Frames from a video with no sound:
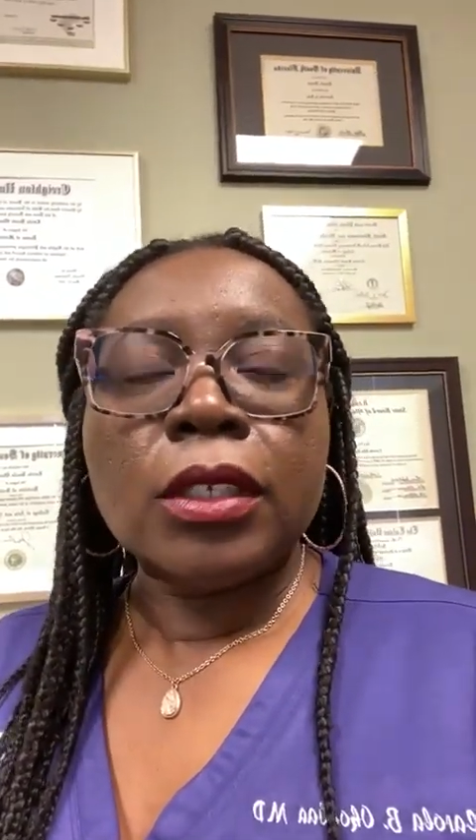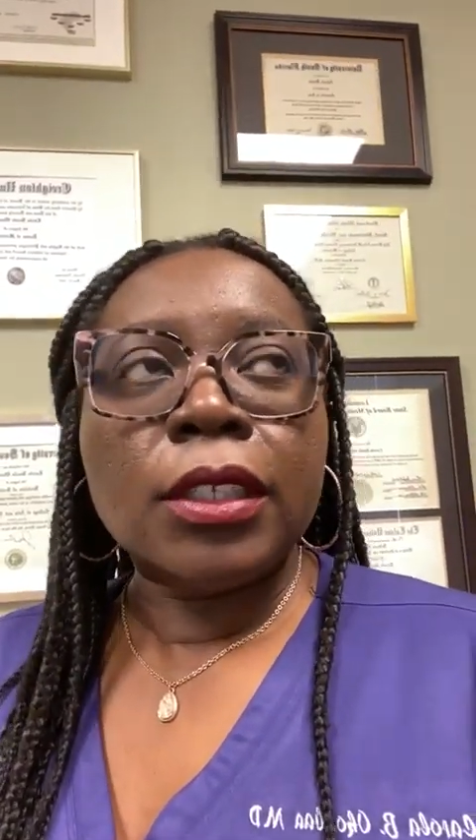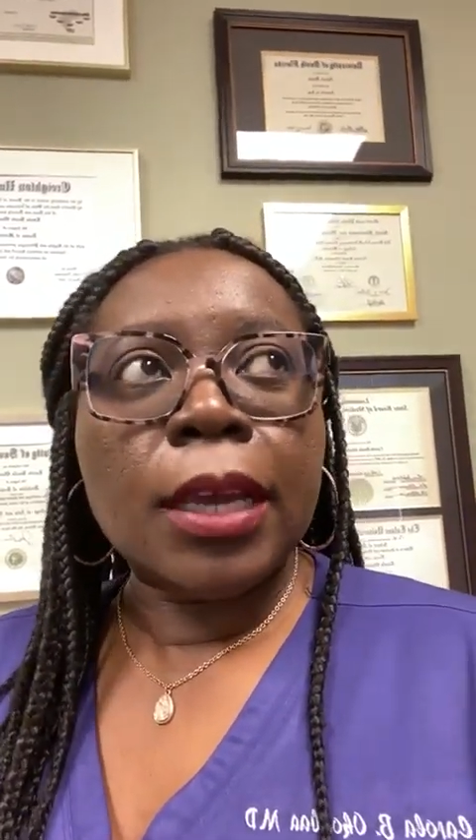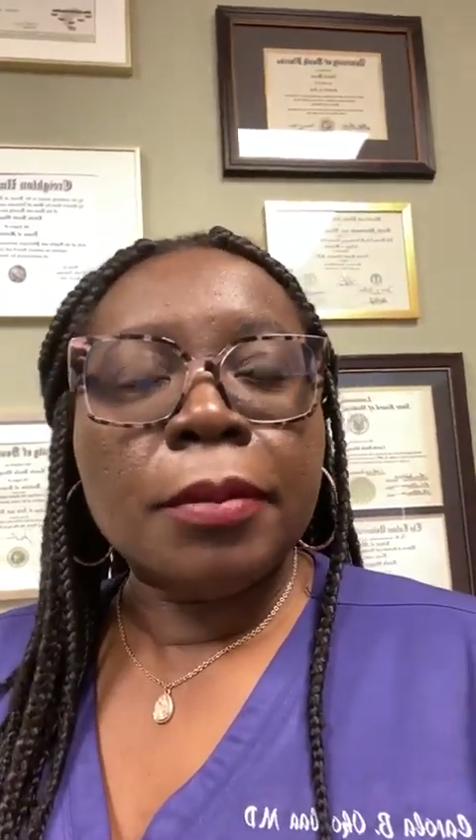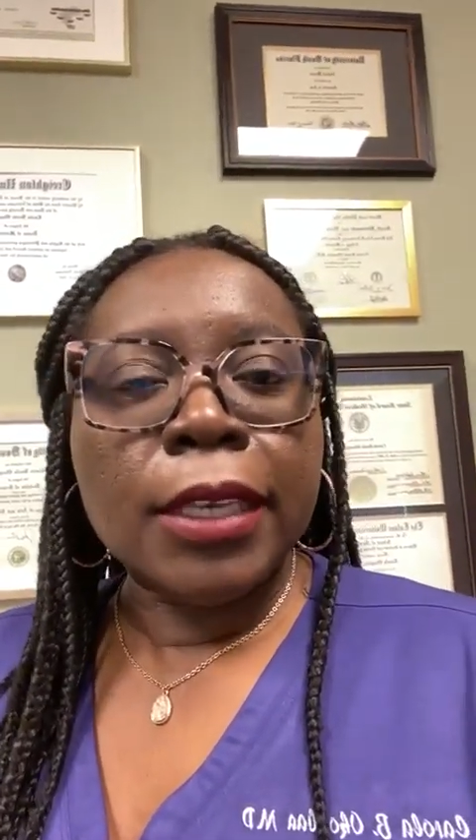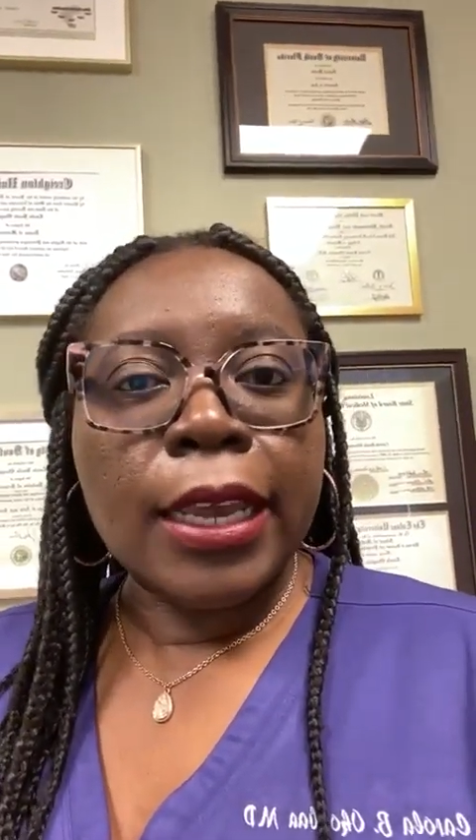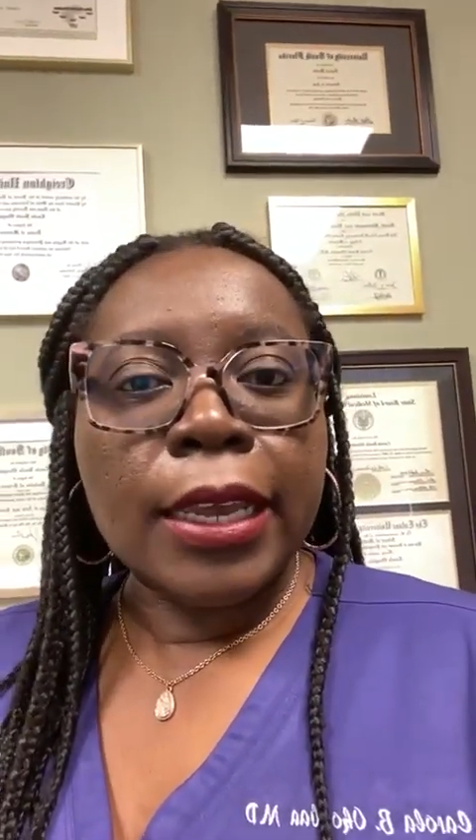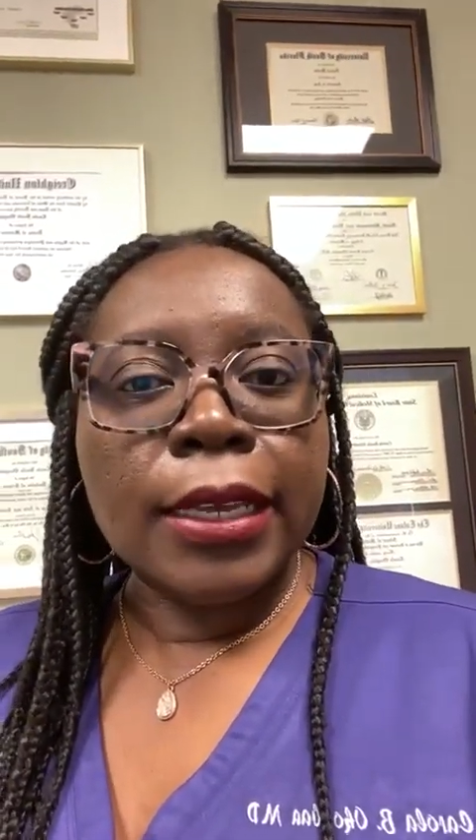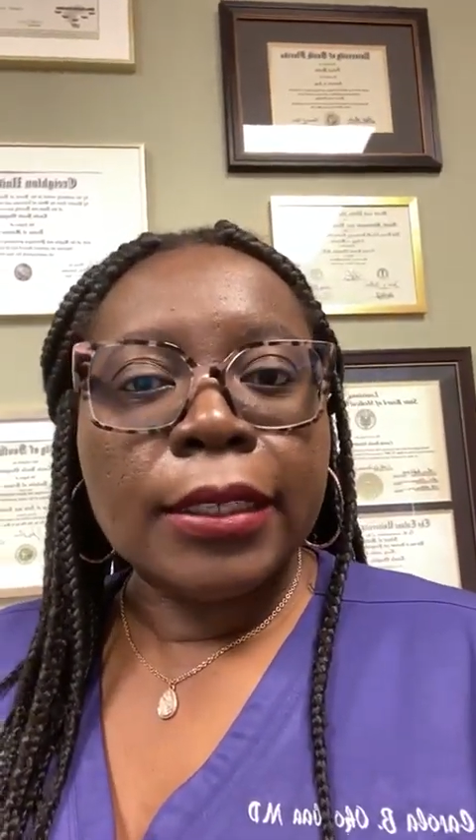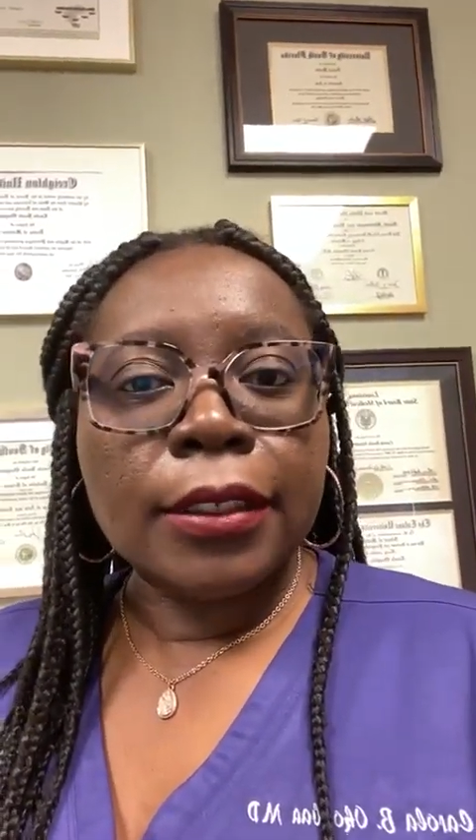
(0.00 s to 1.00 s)
some
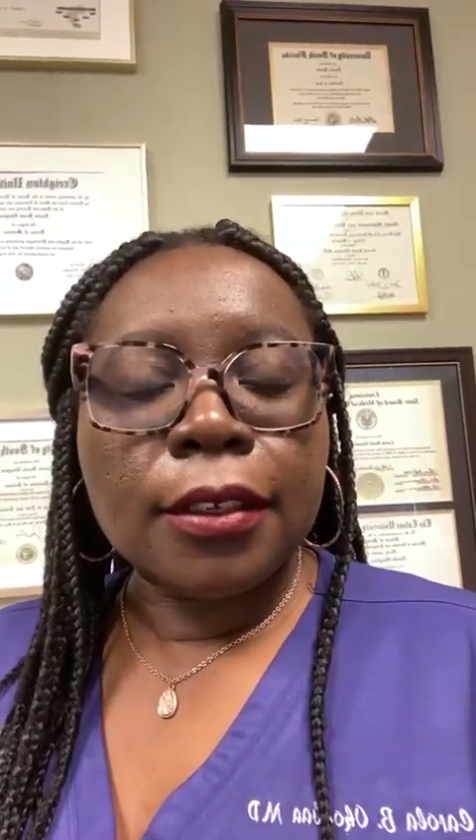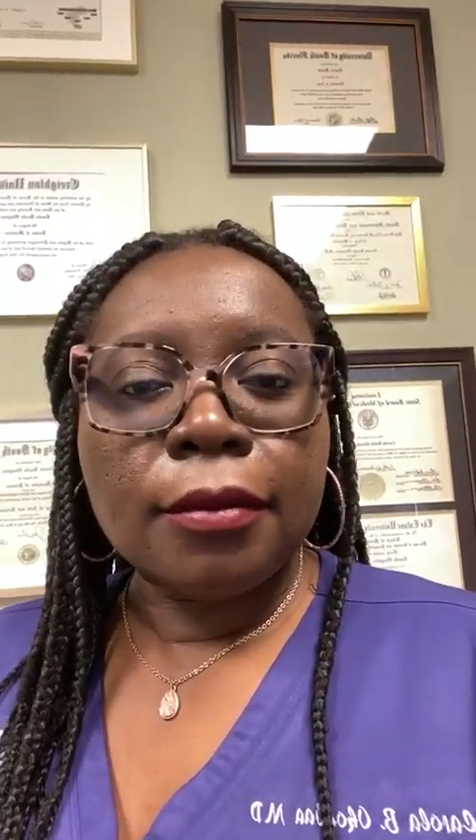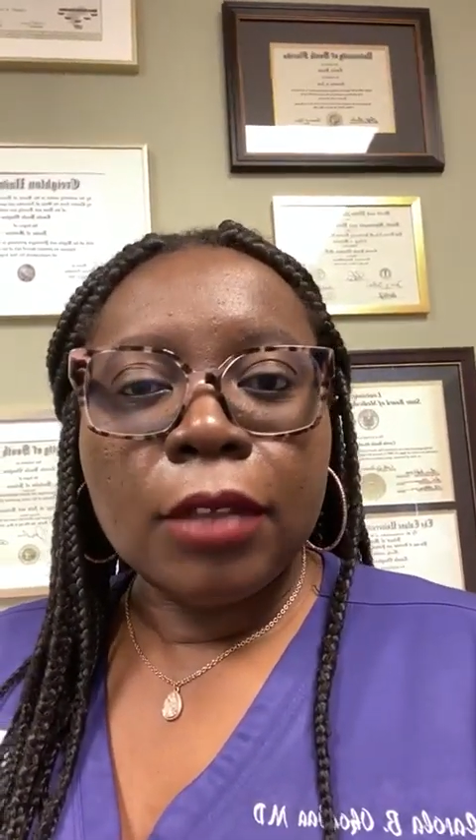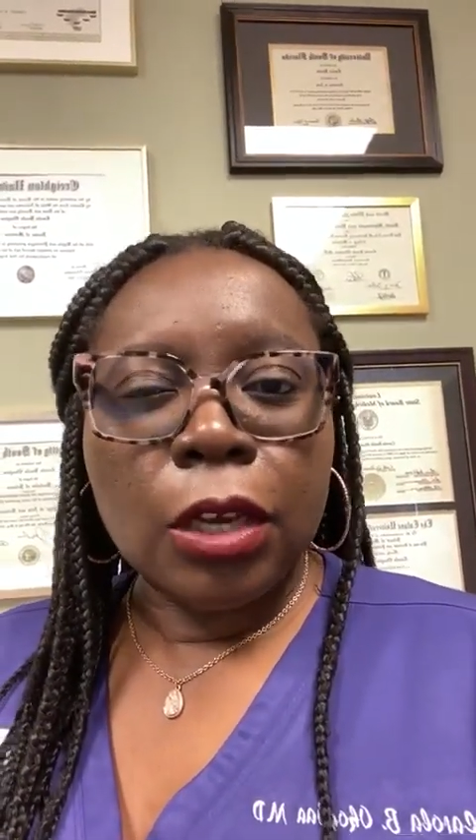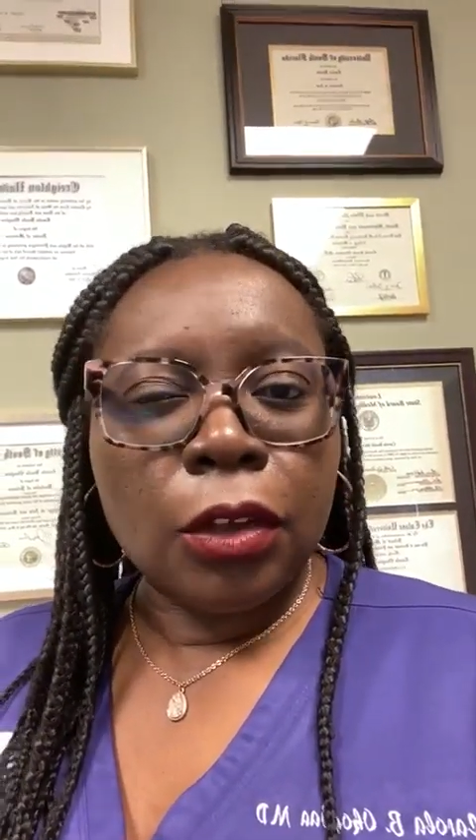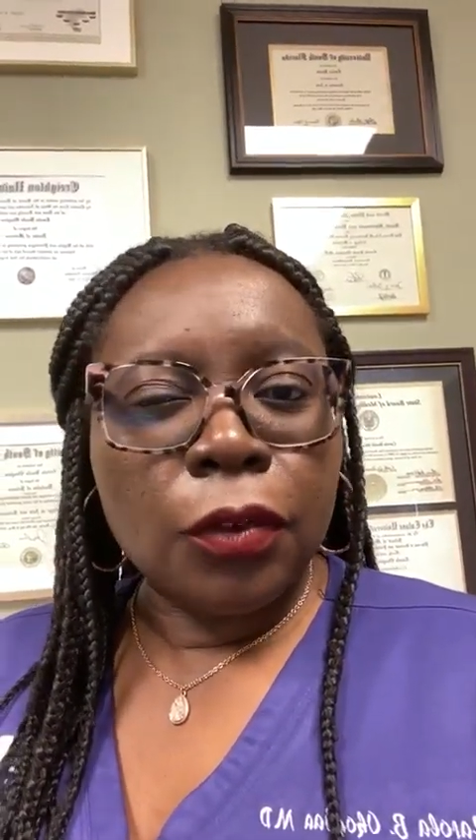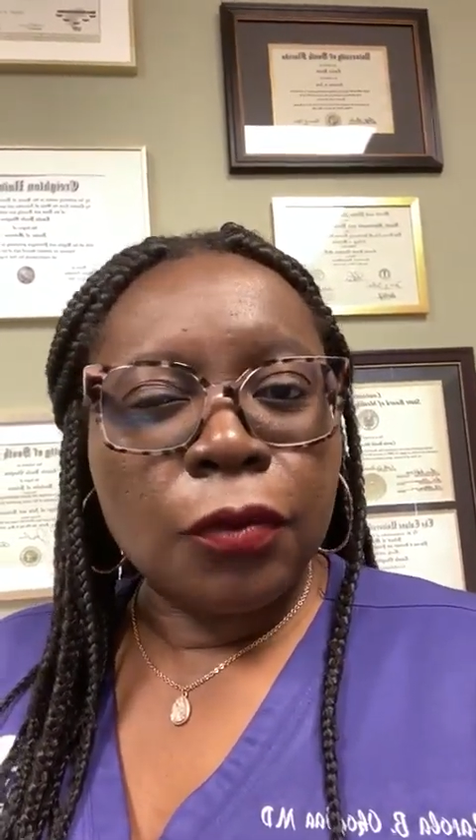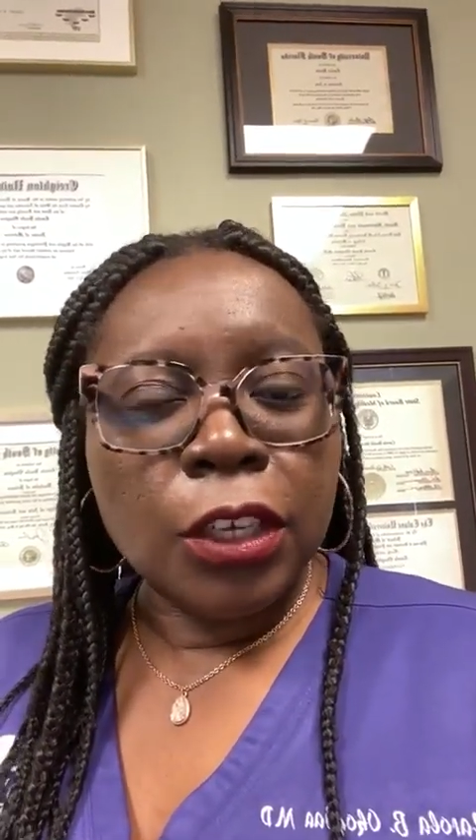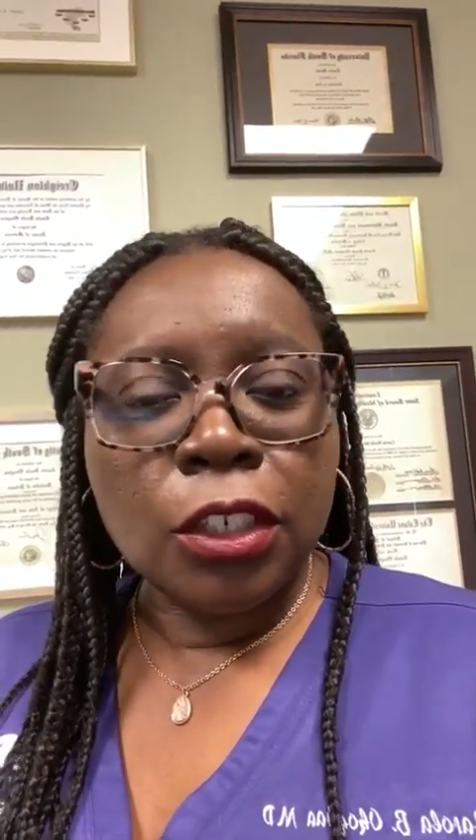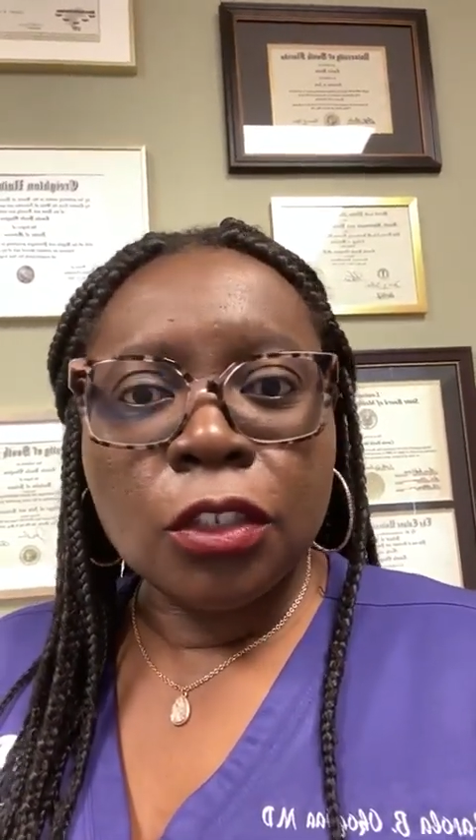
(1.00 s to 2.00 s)
days,
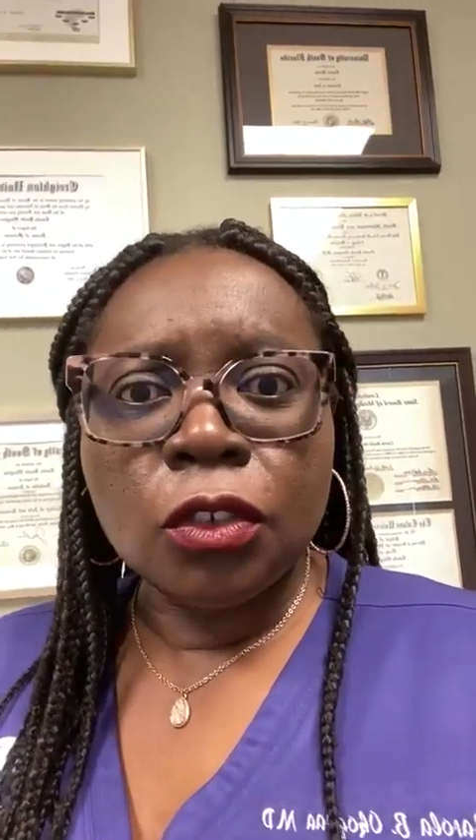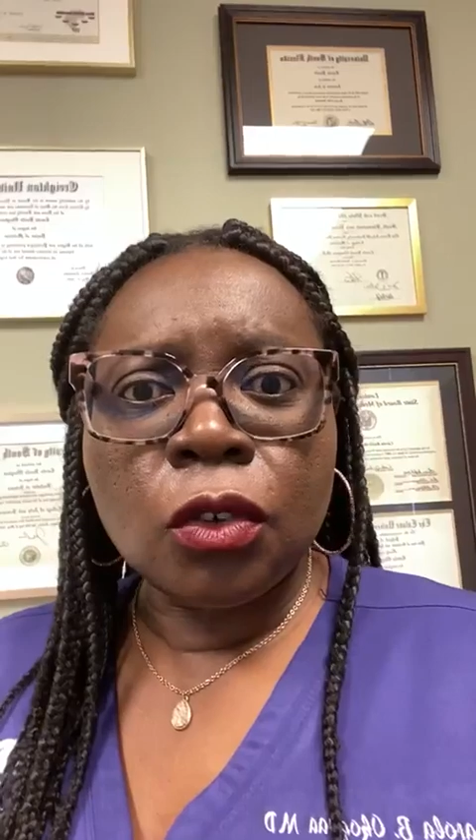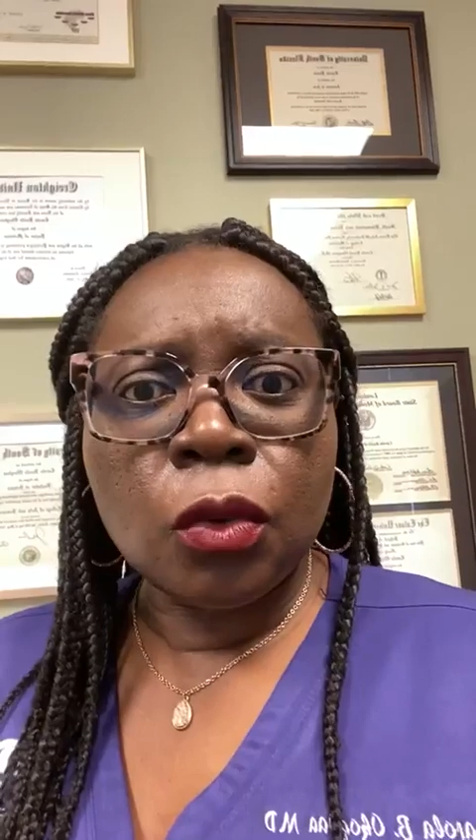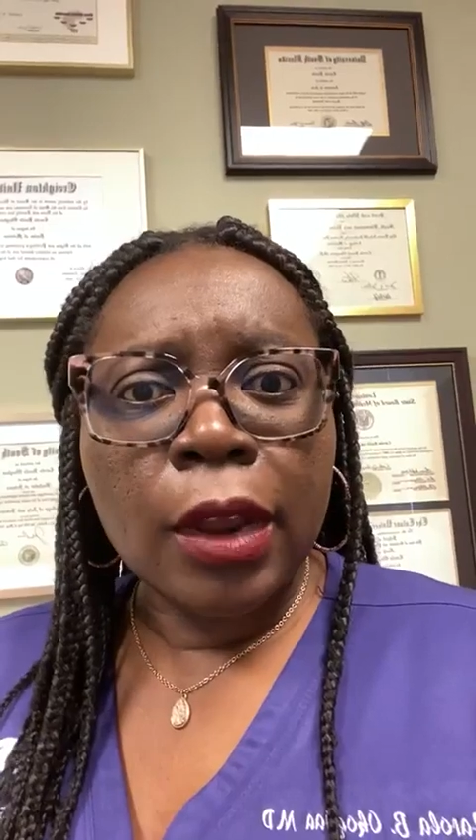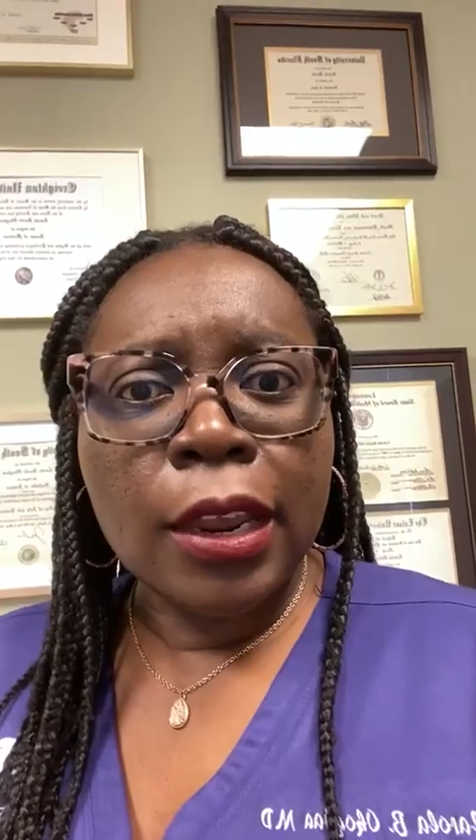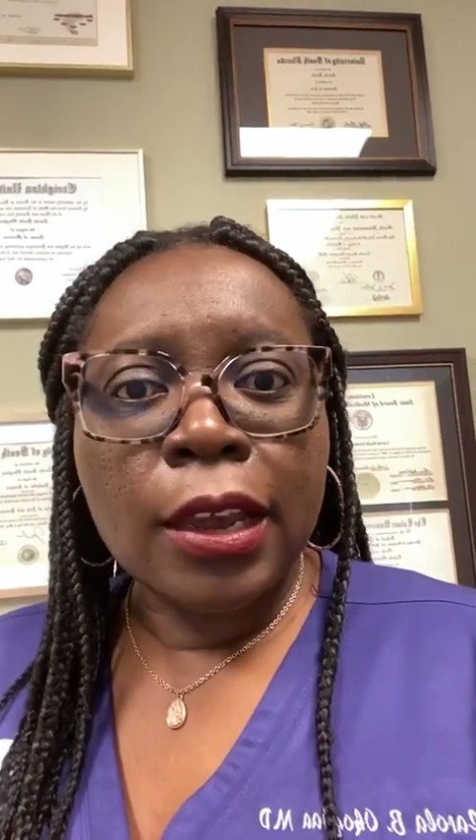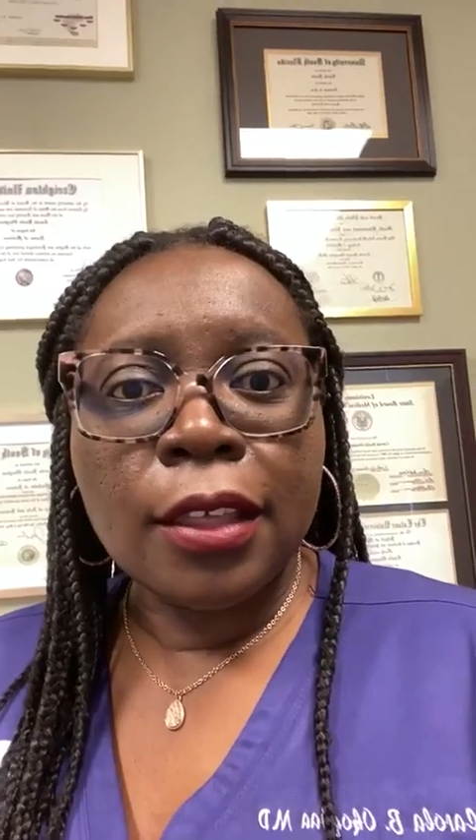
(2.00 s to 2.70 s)
vision's great.